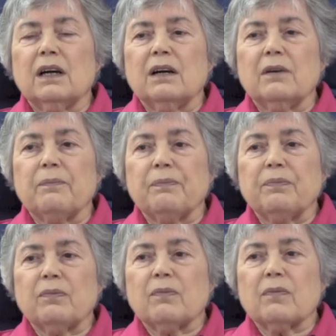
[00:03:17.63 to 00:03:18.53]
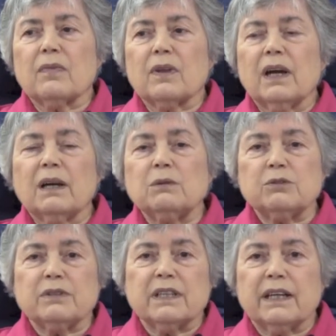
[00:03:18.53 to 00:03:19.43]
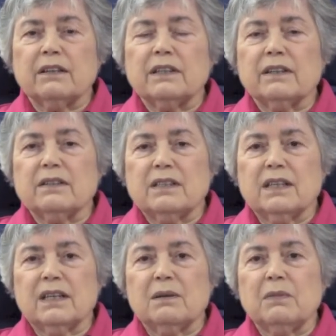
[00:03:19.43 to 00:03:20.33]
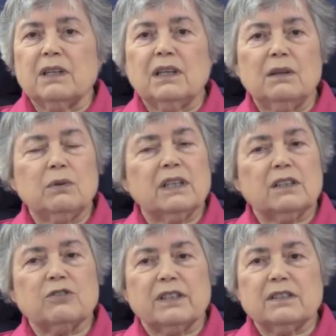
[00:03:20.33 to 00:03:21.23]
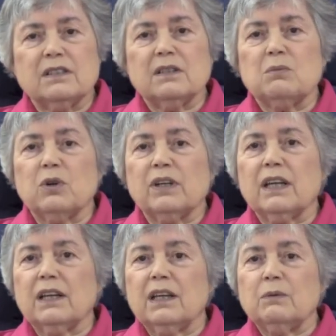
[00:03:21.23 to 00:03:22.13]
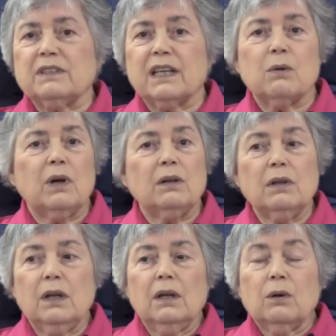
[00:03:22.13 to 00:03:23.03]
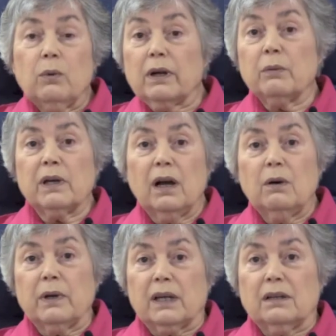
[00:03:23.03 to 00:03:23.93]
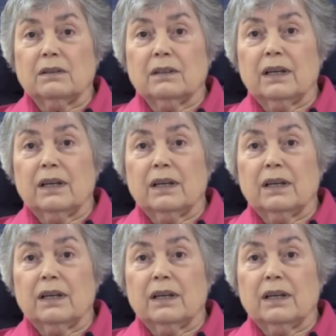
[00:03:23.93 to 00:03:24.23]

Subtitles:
I was retired at the time, and he would get dressed in the morning and he would say, "Well, where are we going?"